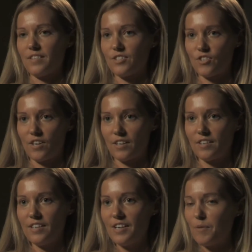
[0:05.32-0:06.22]
this drug,
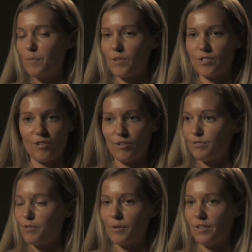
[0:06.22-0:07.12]
what to look
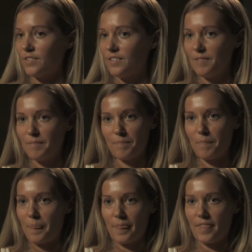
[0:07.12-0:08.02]
for,
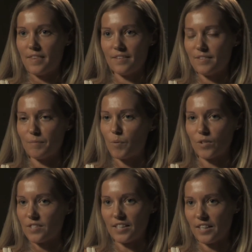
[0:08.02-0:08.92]
what
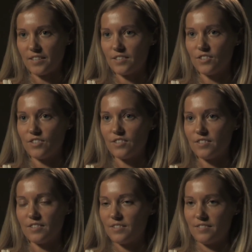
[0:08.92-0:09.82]
it does,
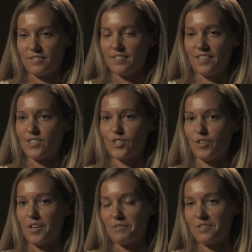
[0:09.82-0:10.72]
it's
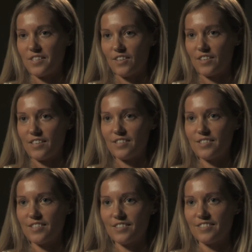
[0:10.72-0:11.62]
naivety, I
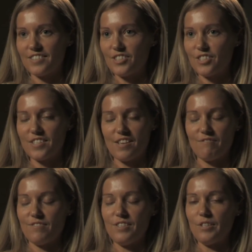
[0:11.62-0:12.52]
guess. You just
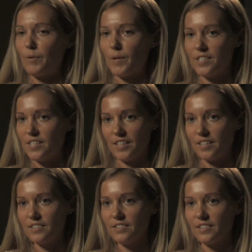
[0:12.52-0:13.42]
have no
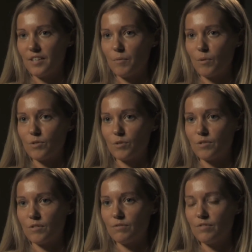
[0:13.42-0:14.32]
idea at what
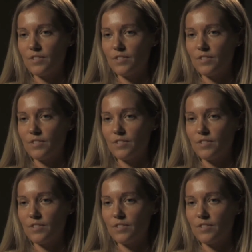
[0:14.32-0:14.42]
sorts of